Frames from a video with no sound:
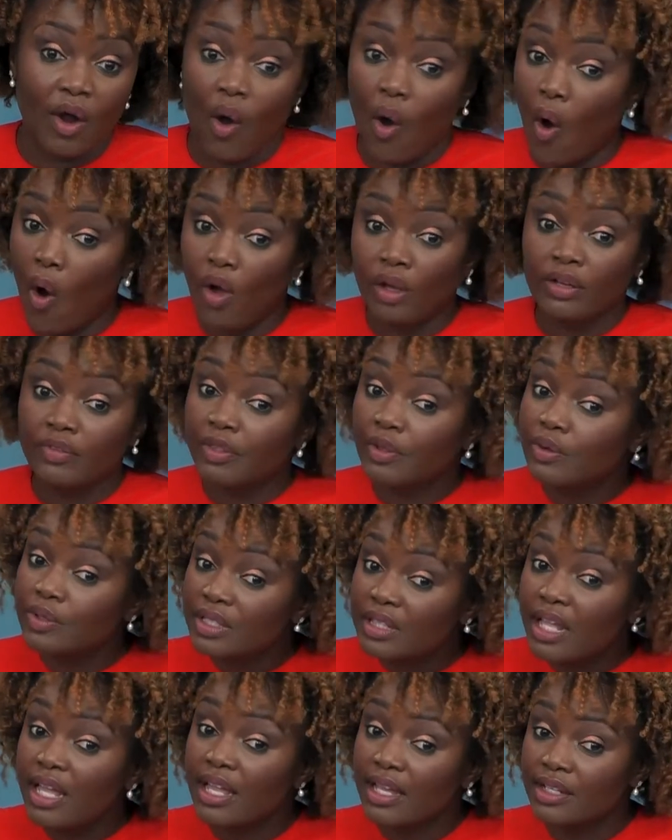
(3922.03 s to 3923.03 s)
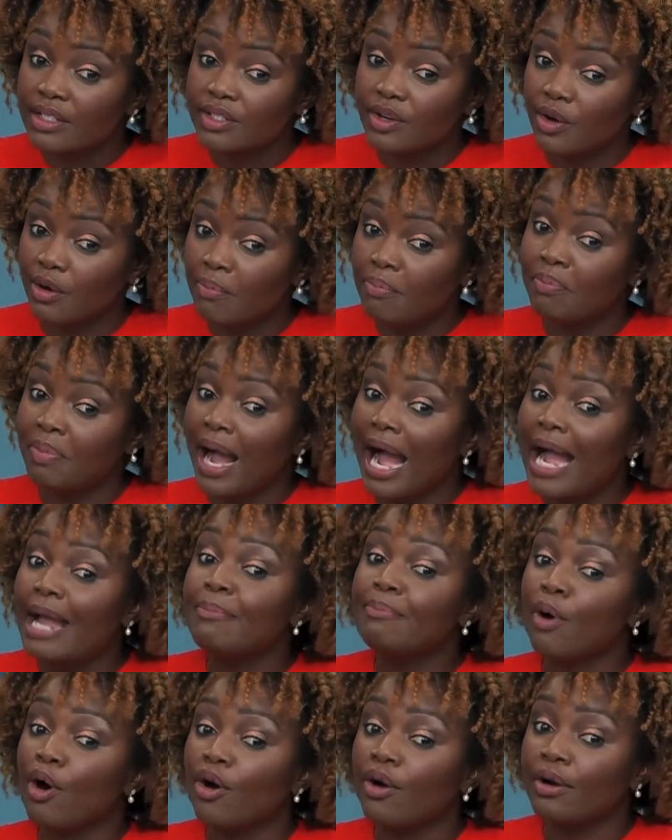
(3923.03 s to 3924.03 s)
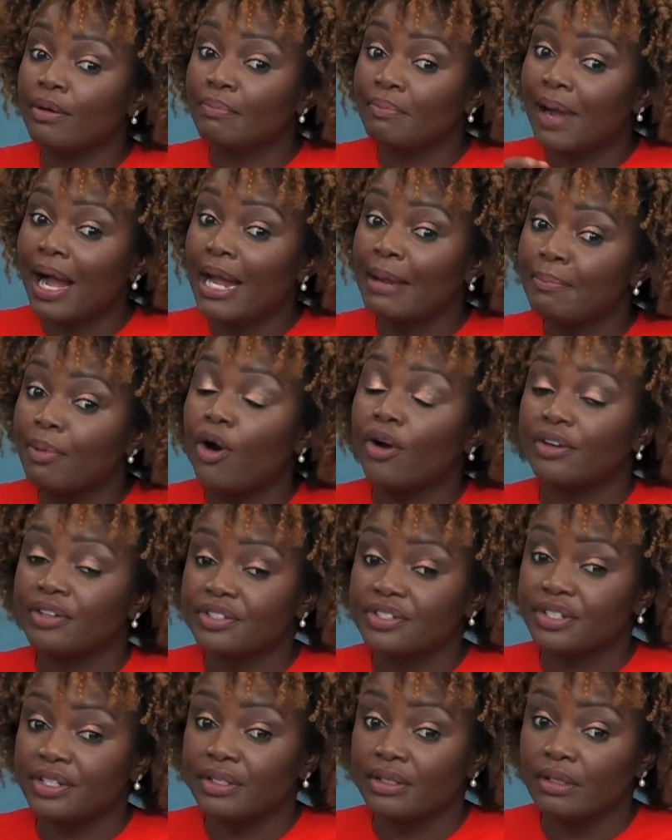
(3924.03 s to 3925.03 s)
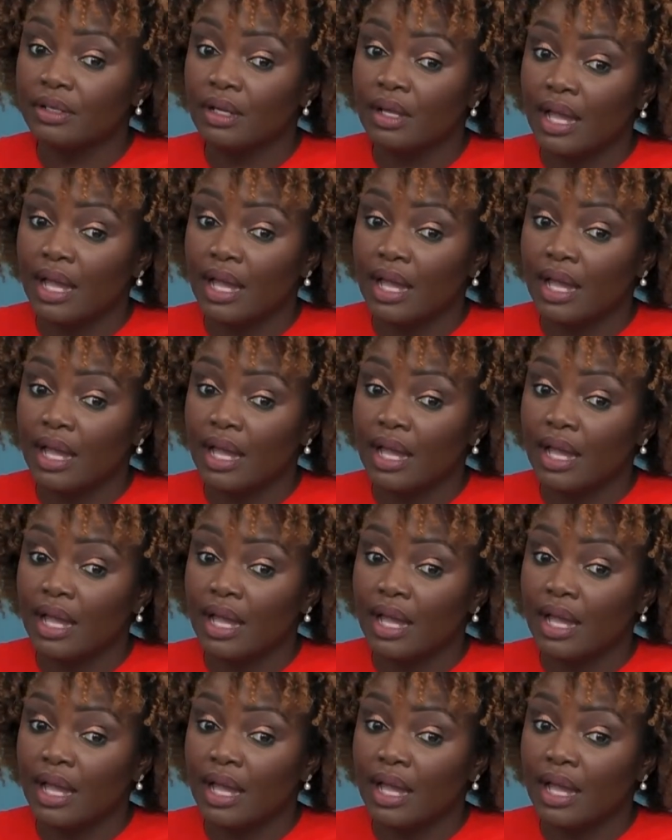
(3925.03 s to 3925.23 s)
All of those things are bipartisan